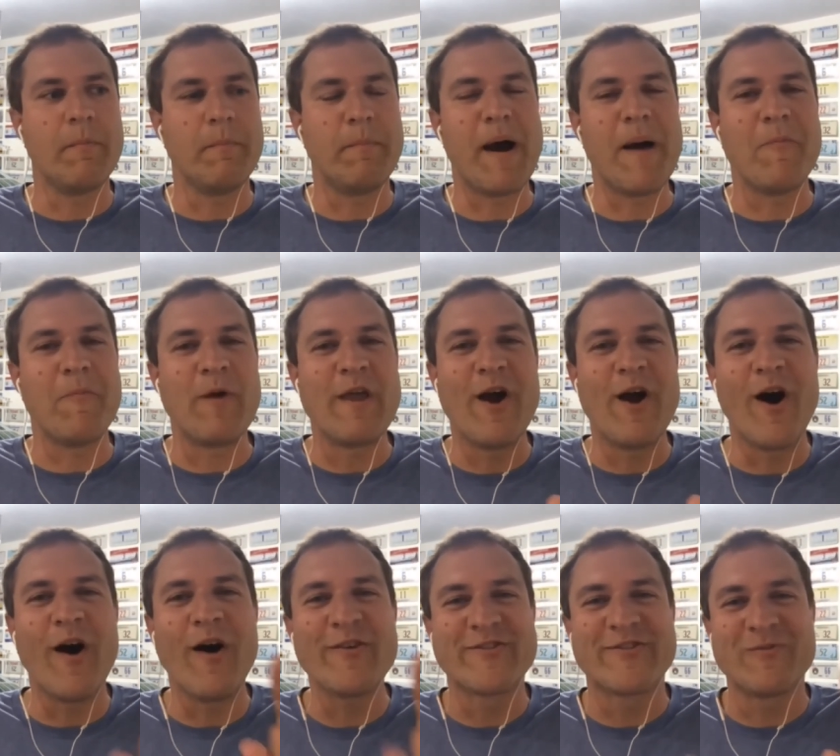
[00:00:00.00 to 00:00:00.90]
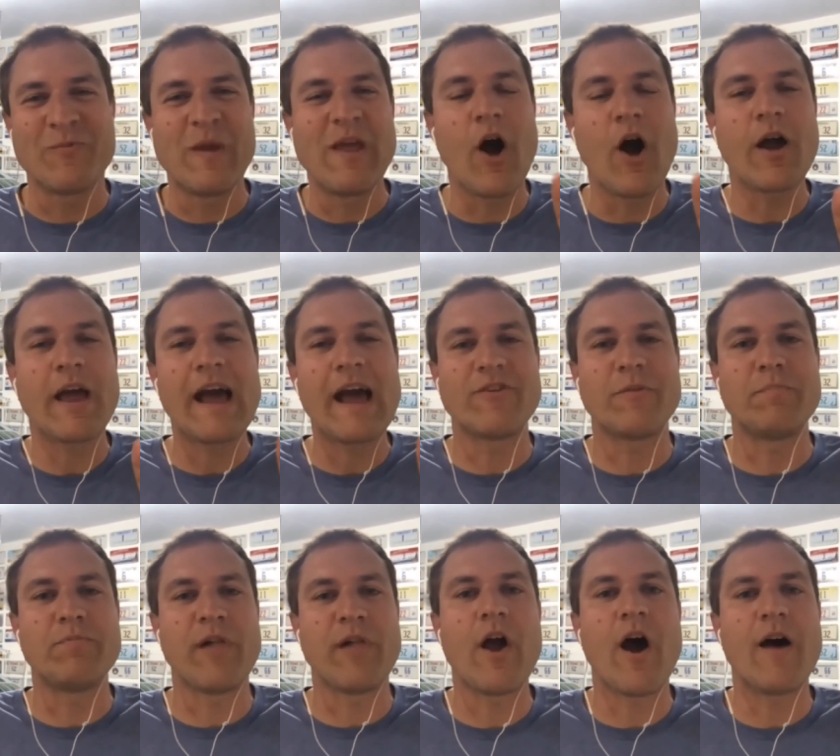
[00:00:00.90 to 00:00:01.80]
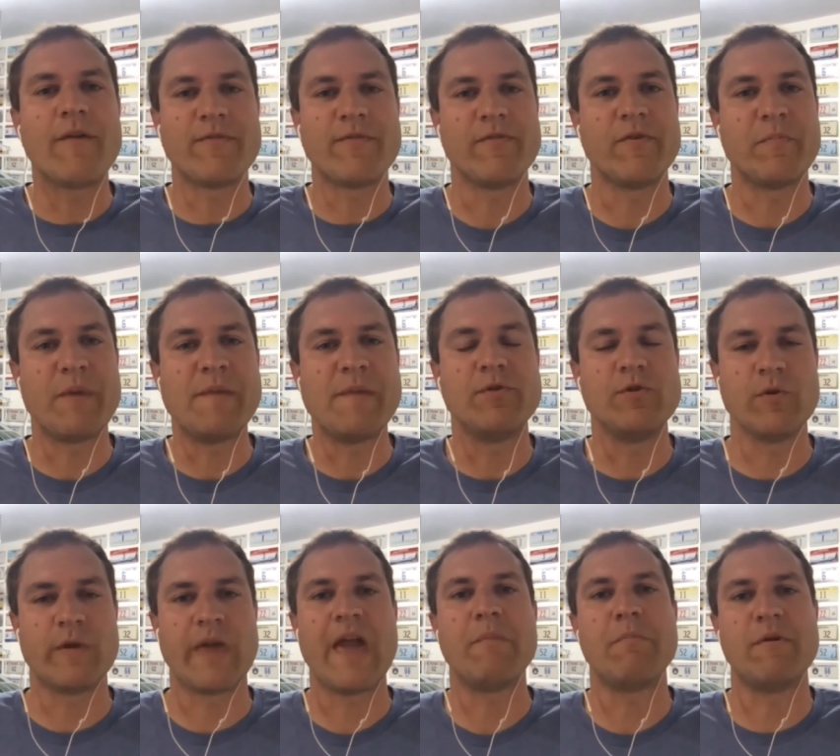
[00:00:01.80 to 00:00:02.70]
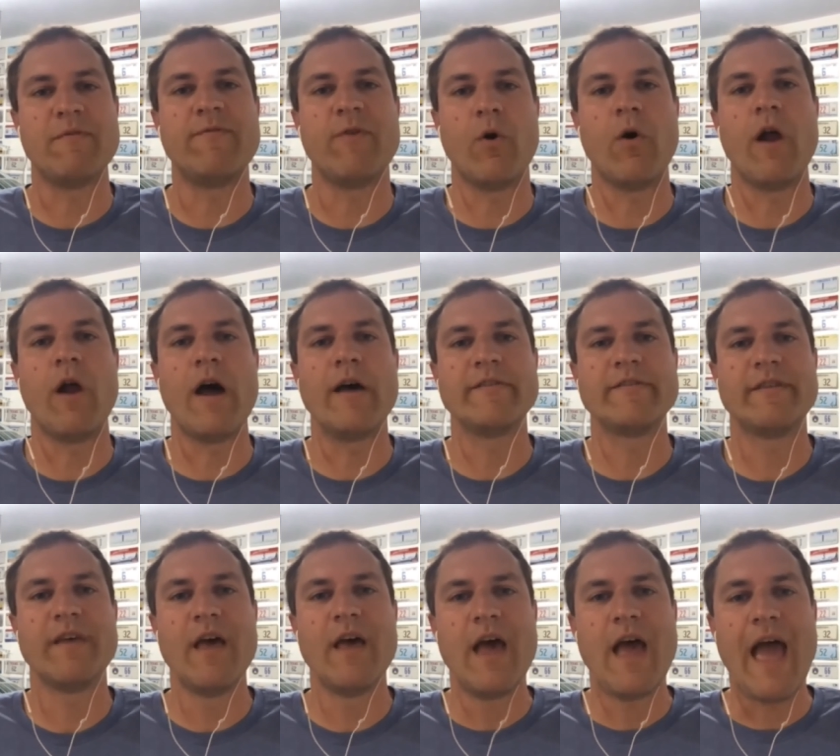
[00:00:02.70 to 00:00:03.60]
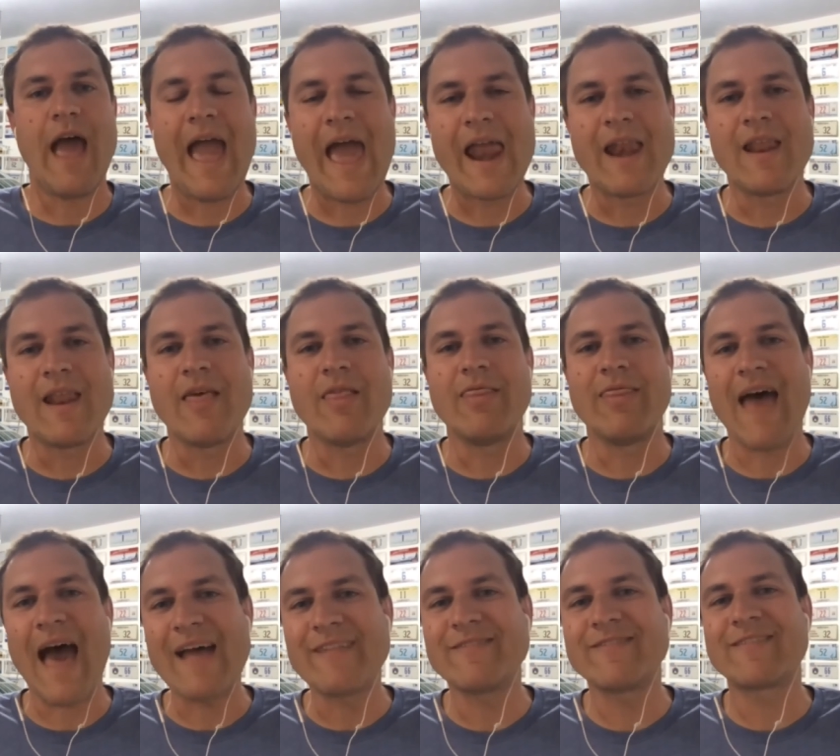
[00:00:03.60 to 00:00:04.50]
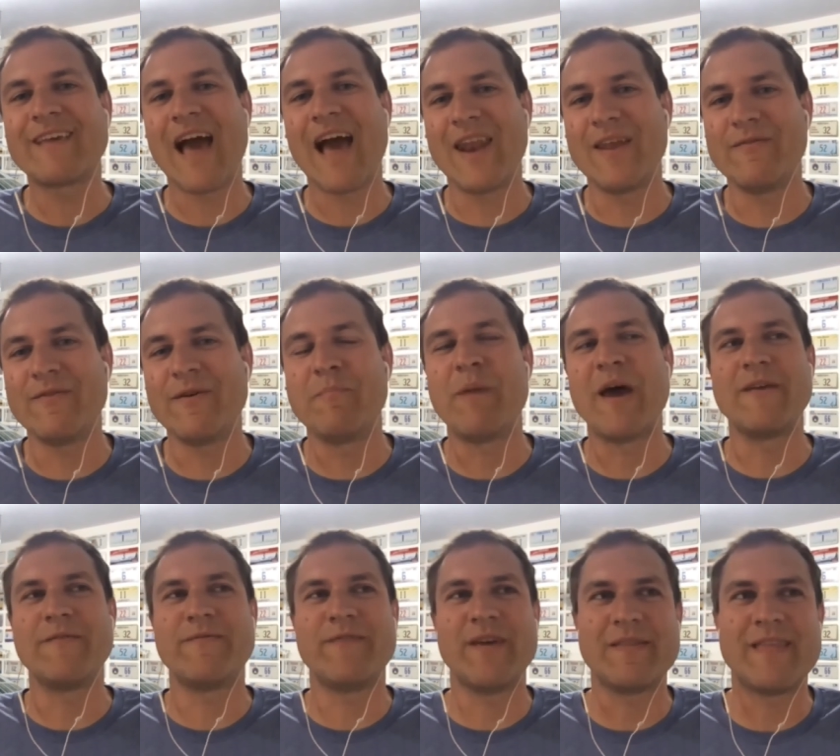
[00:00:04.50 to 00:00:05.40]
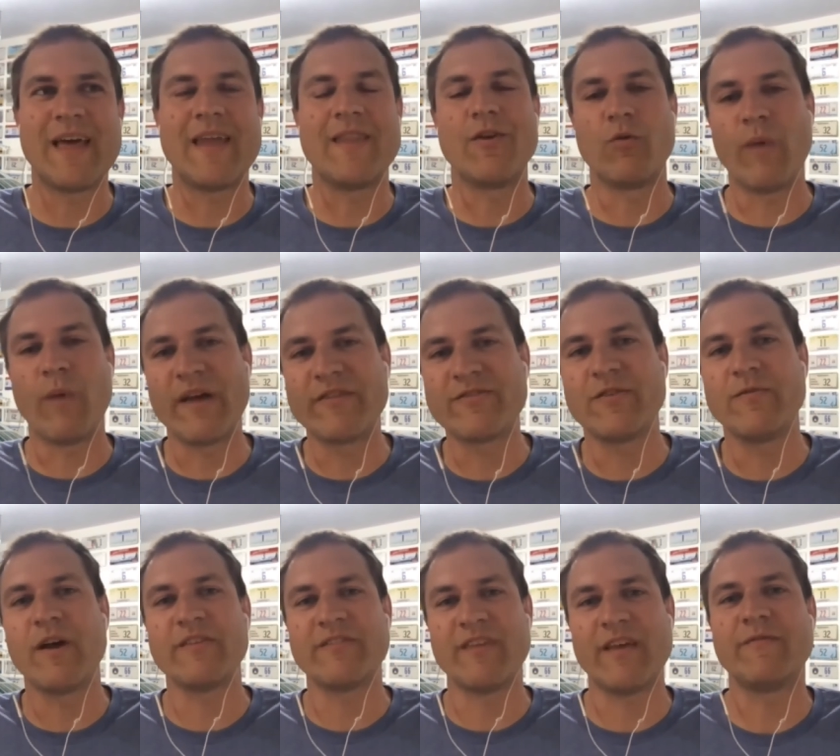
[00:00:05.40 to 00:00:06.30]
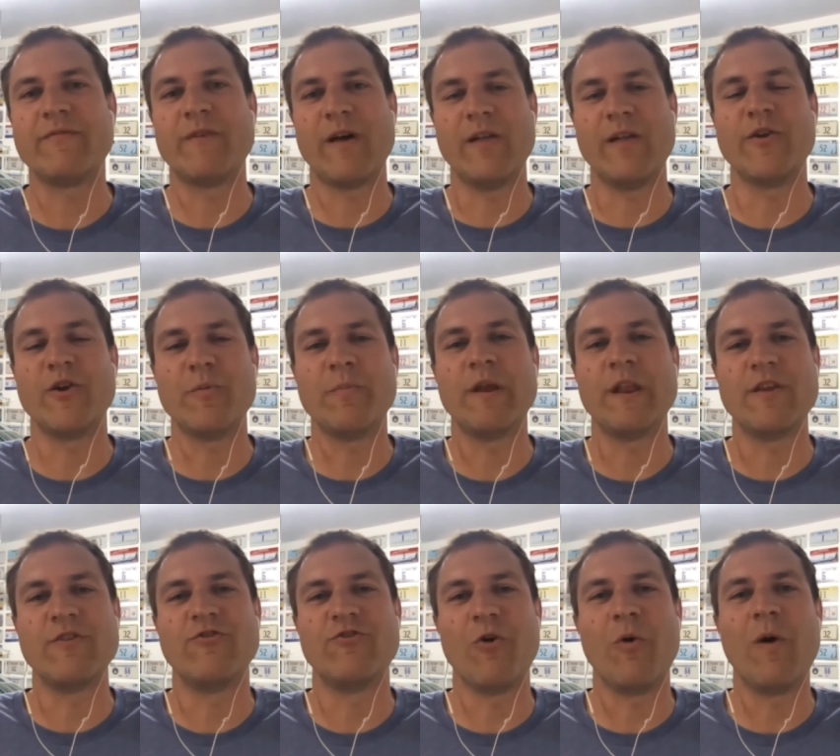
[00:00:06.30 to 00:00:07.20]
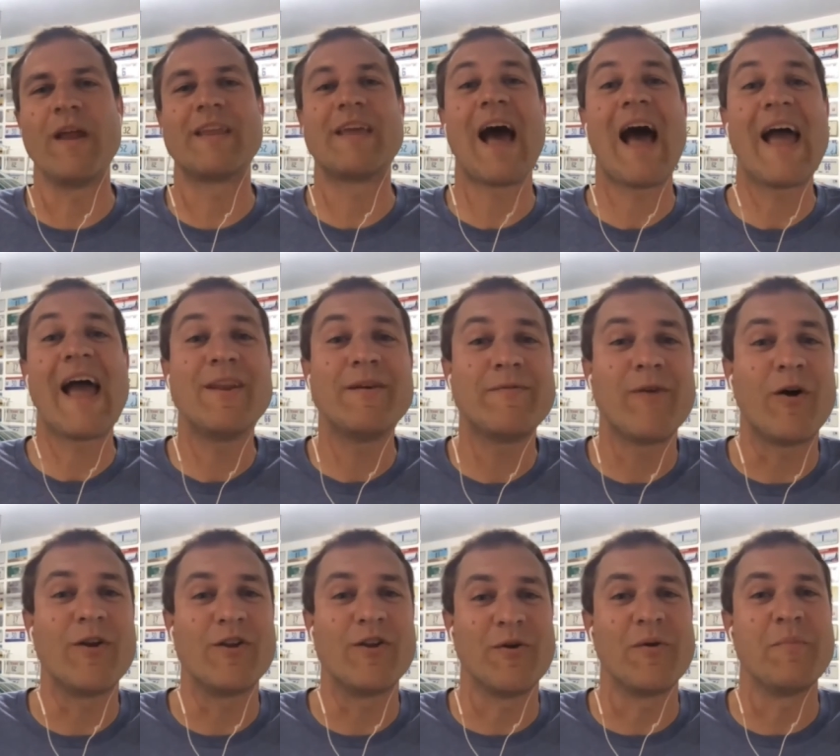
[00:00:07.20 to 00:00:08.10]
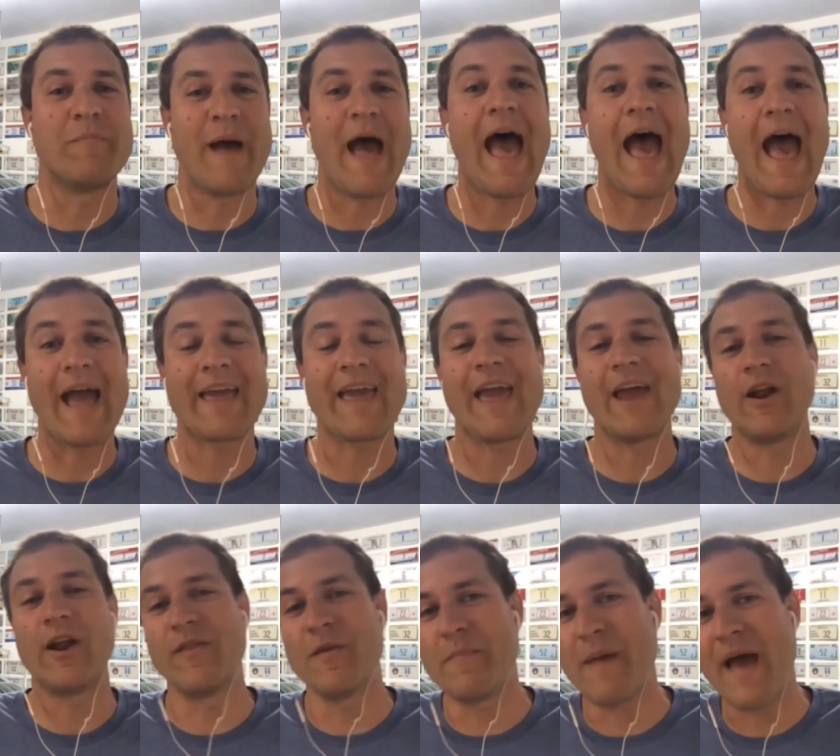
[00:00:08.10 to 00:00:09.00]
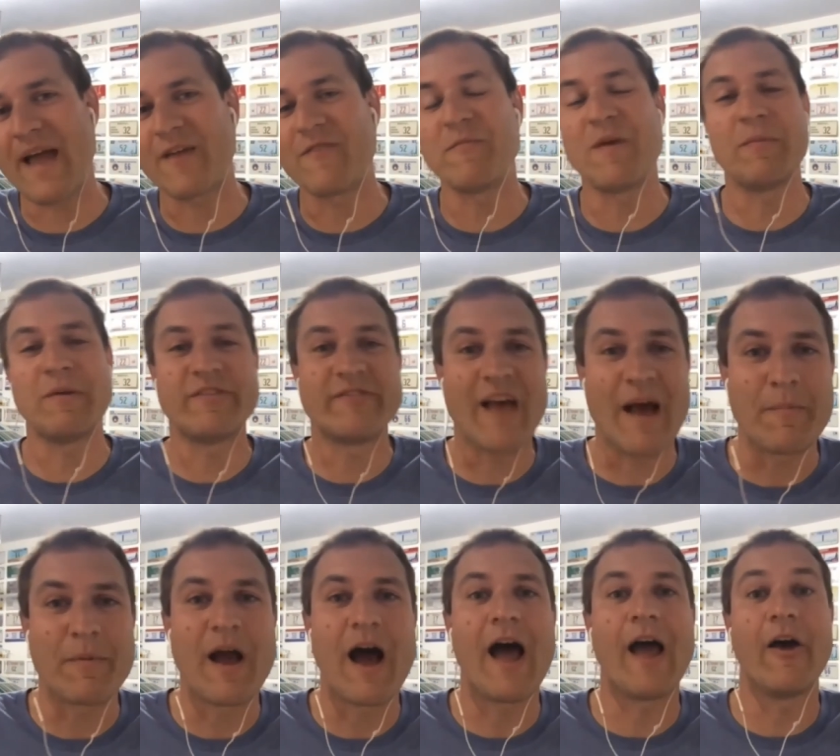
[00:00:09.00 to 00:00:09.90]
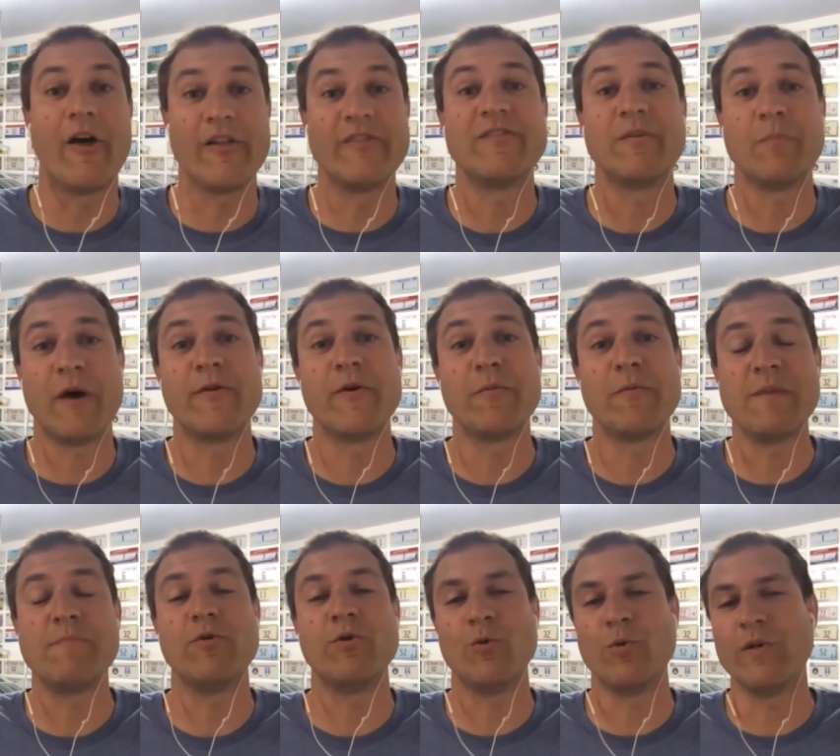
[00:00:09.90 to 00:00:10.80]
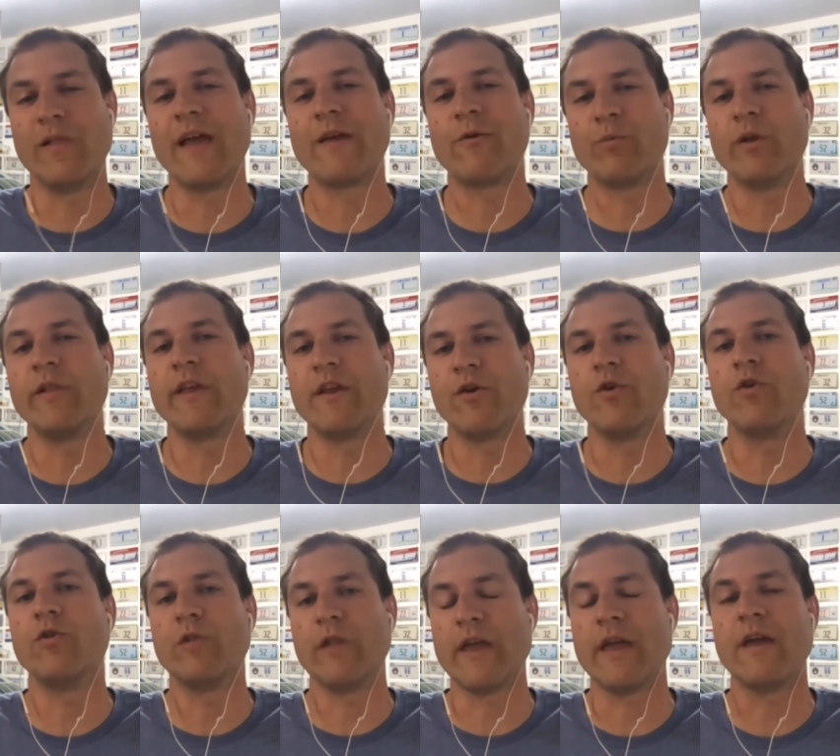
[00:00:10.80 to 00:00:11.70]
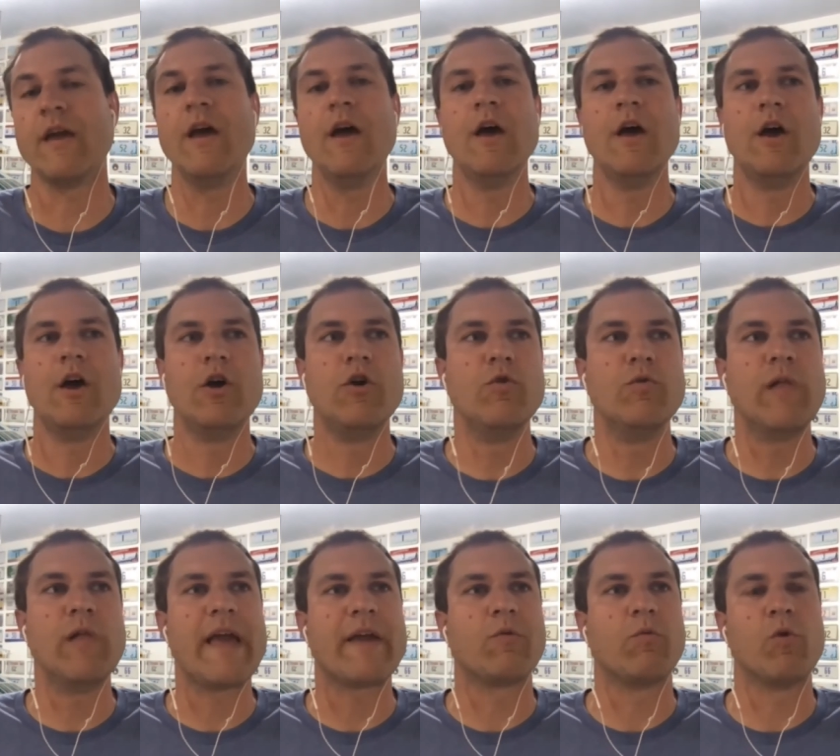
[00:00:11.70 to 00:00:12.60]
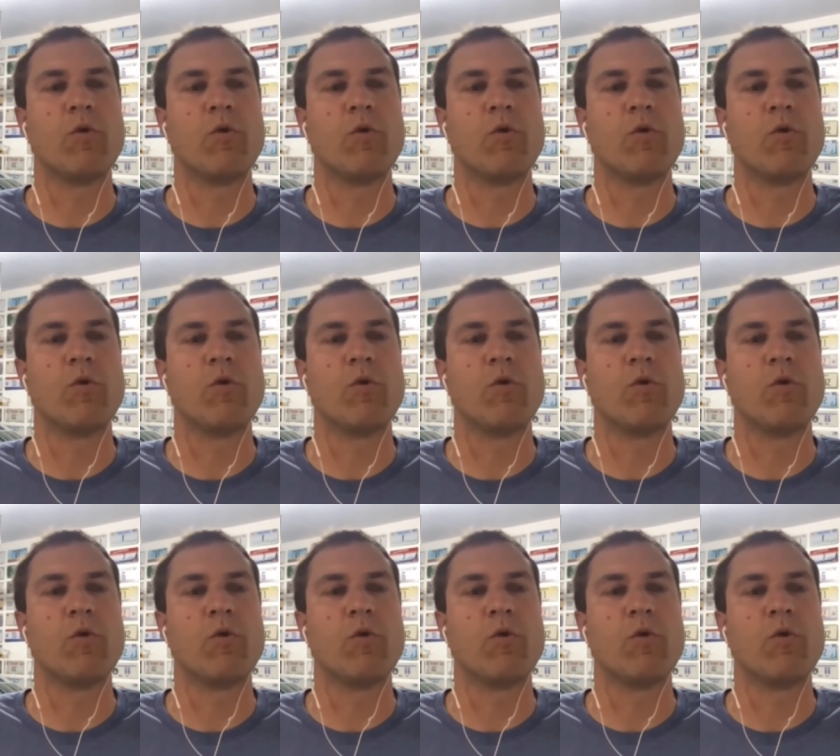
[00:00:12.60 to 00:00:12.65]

but we all we all got to play off of the people who came before us. And that's kind of a benefit that the rest of us have a little bit enjoyed, kind of on your back and on the back of maybe Saab Kyle and some other people who were like really early, who like